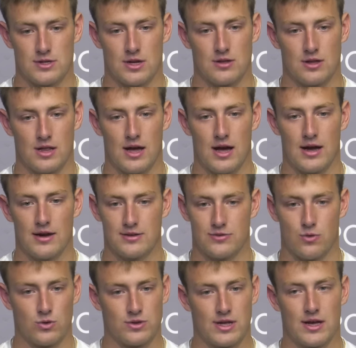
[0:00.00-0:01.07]
it's on the line, it's
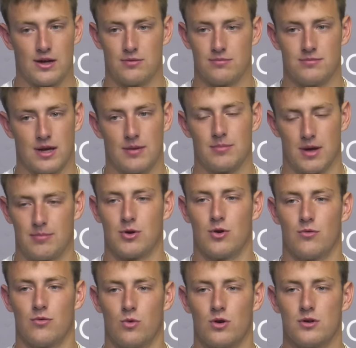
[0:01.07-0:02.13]
fourth down, I'm
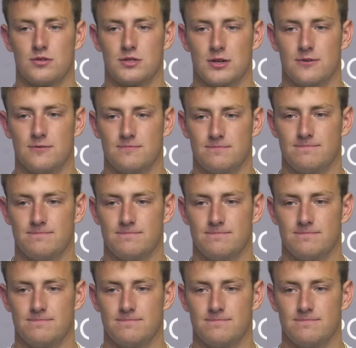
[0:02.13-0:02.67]
going for it. So,